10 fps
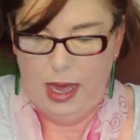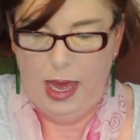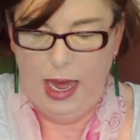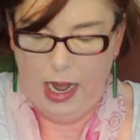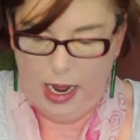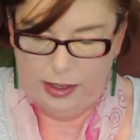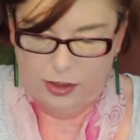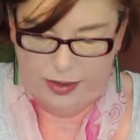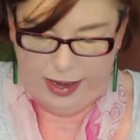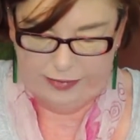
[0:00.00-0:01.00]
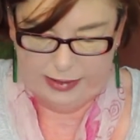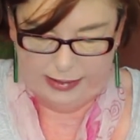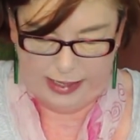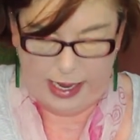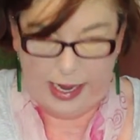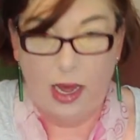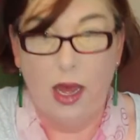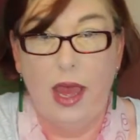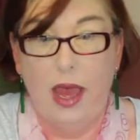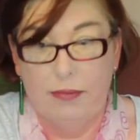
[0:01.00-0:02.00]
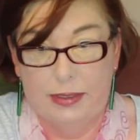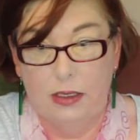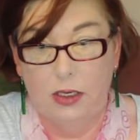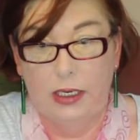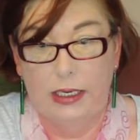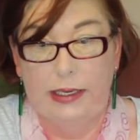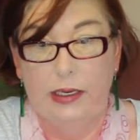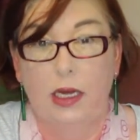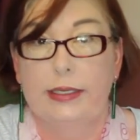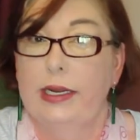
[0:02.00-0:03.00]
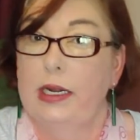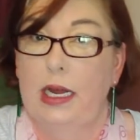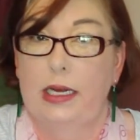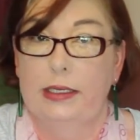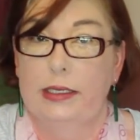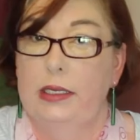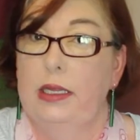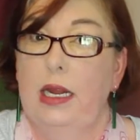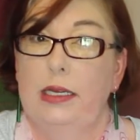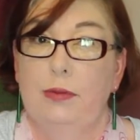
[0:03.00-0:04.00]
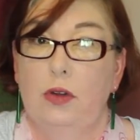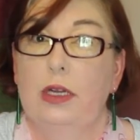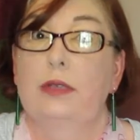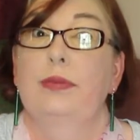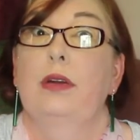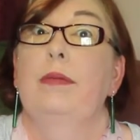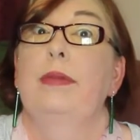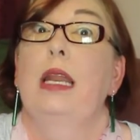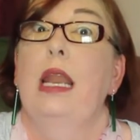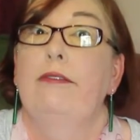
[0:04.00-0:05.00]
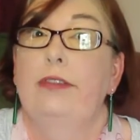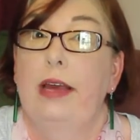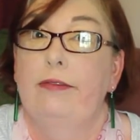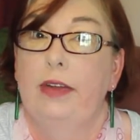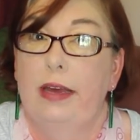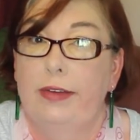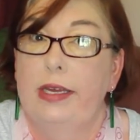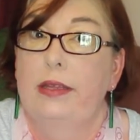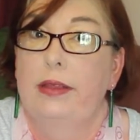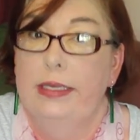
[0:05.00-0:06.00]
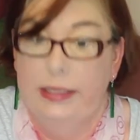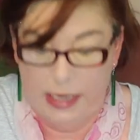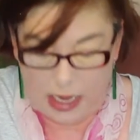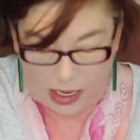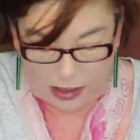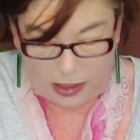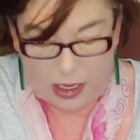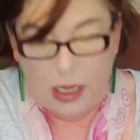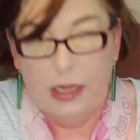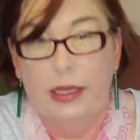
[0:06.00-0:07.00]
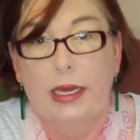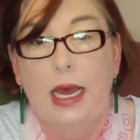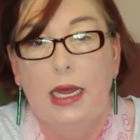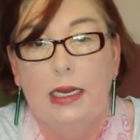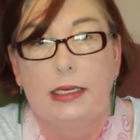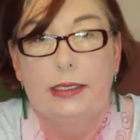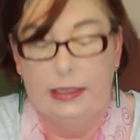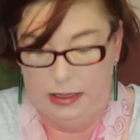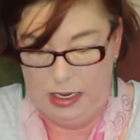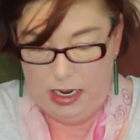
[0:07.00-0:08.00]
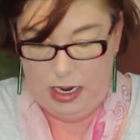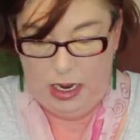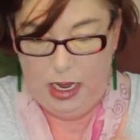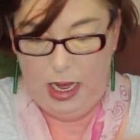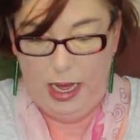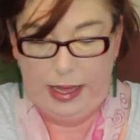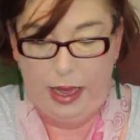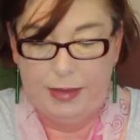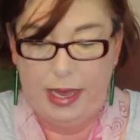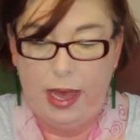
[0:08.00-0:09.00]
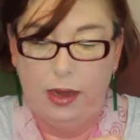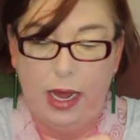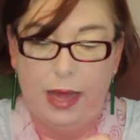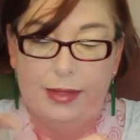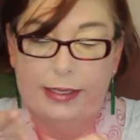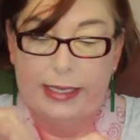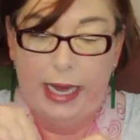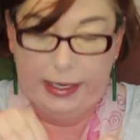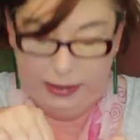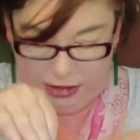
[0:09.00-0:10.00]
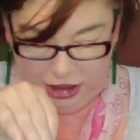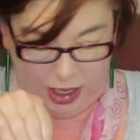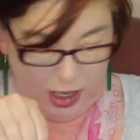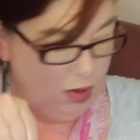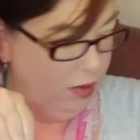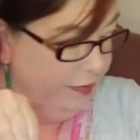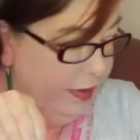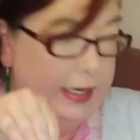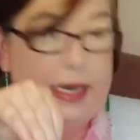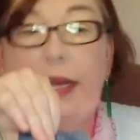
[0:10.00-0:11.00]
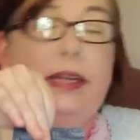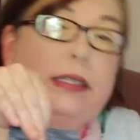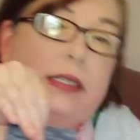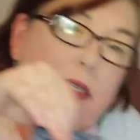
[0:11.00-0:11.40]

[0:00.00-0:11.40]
And I do have to say, I said it in the last podcast, but I'm loving this yarn. The colours are coming out, and the texture of the knit